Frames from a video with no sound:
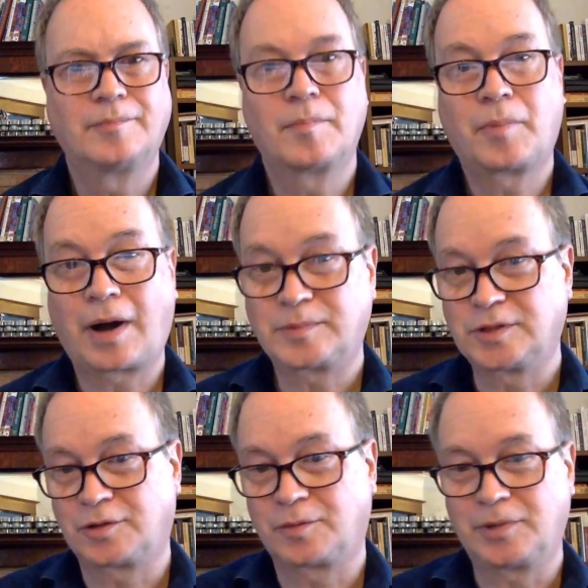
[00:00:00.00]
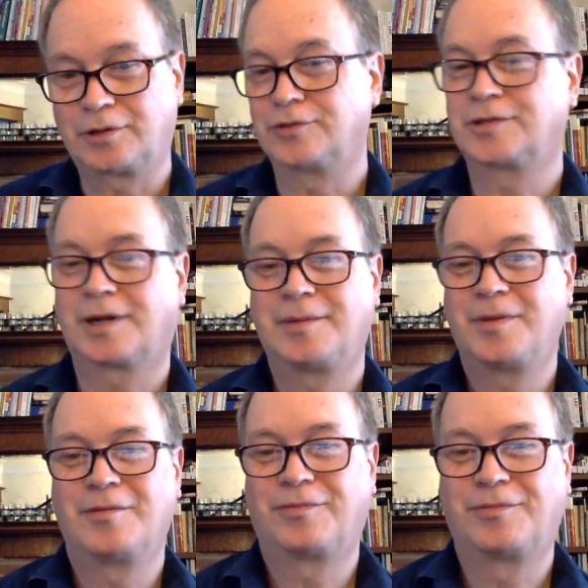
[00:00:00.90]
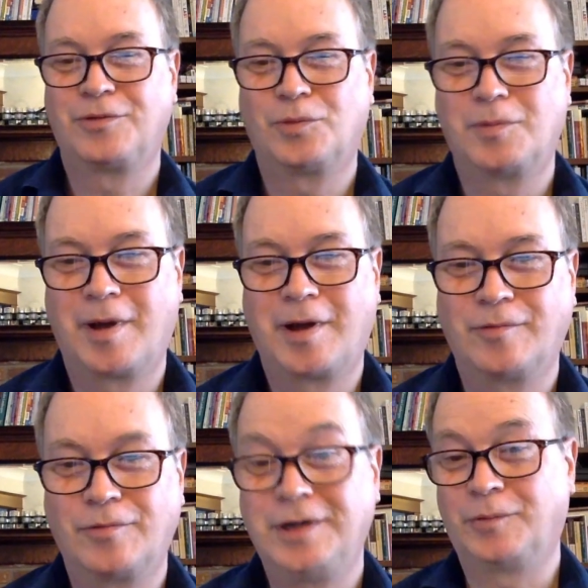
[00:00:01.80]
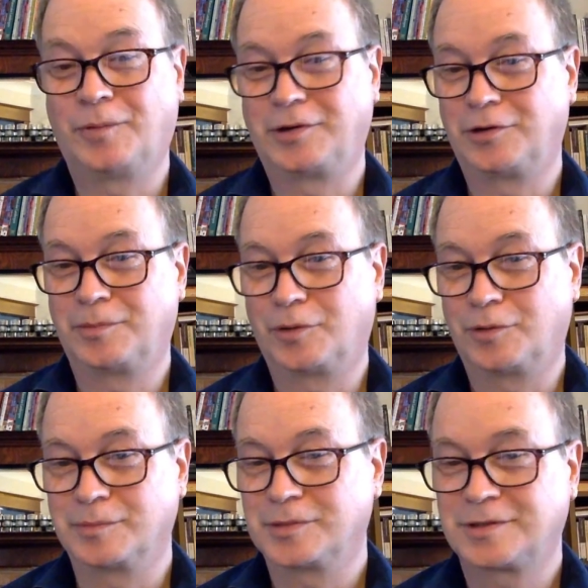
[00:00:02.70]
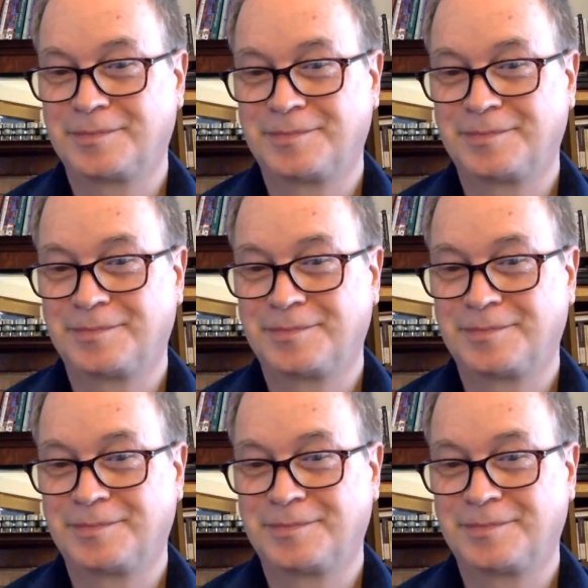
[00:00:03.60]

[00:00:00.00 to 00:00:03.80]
perhaps this would be a good time if you wouldn't mind reading one of your poems.